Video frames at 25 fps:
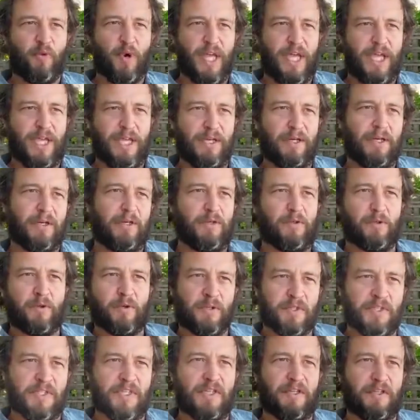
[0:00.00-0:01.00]
wane
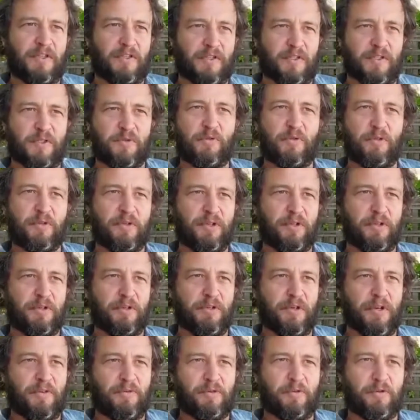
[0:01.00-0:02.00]
towards the end of the school
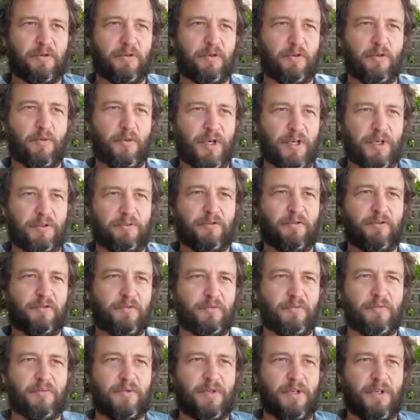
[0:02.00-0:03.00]
year after a whole winter
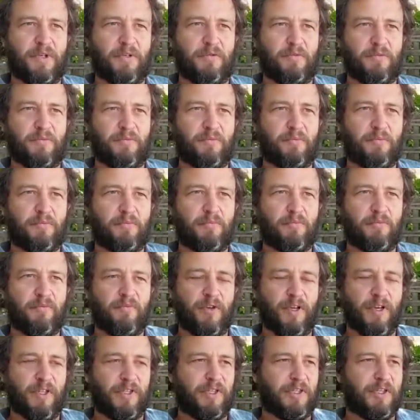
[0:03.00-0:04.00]
of
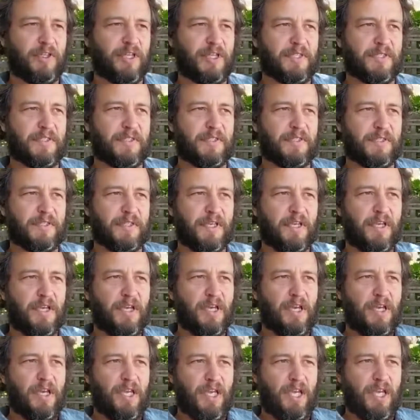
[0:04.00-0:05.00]
violin lessons,
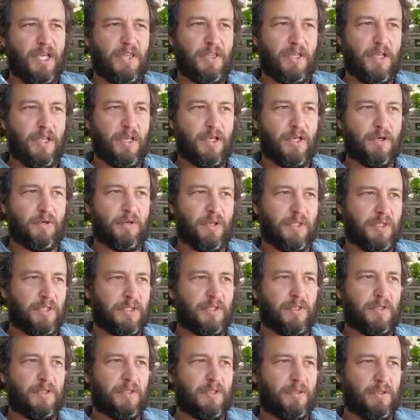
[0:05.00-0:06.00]
and then going
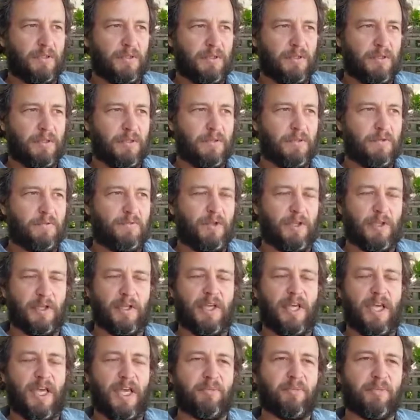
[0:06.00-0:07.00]
to fiddle
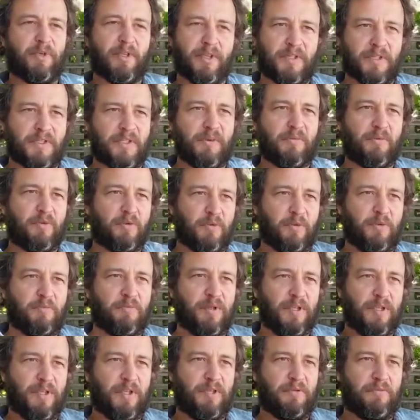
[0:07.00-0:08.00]
camp in the summer would
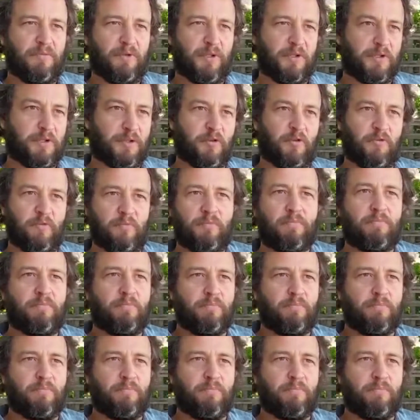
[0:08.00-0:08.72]
sort of